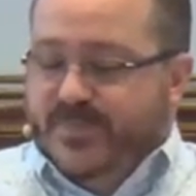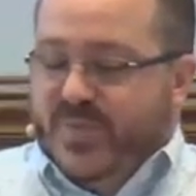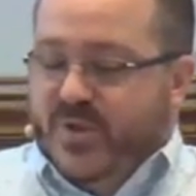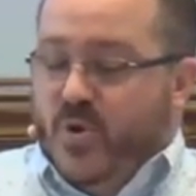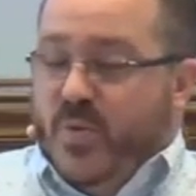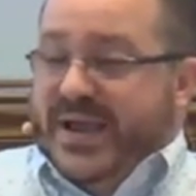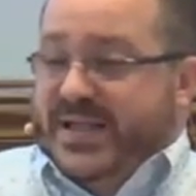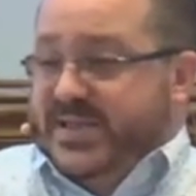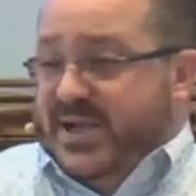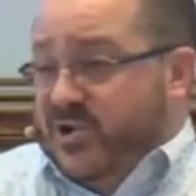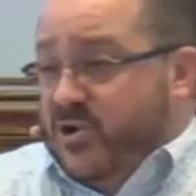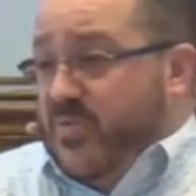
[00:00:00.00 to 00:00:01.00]
We get sucked
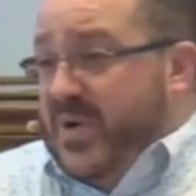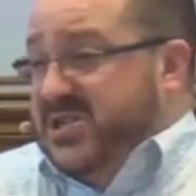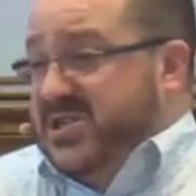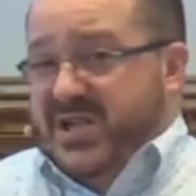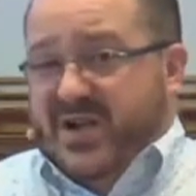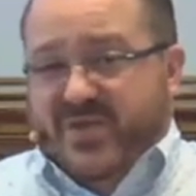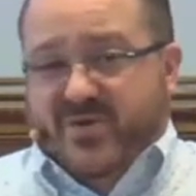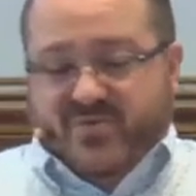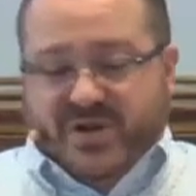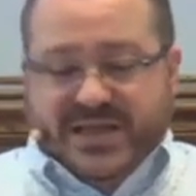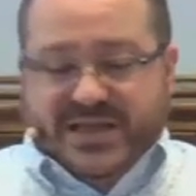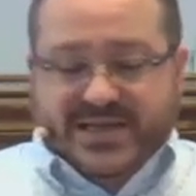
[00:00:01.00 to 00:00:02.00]
into a bunch of stuff that
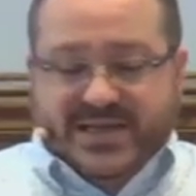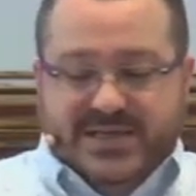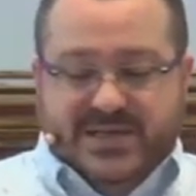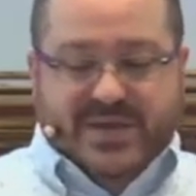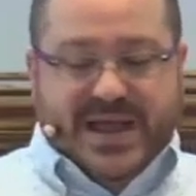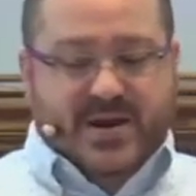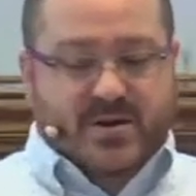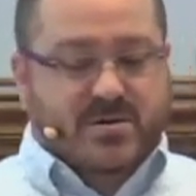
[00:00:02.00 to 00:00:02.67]
really doesn't matter.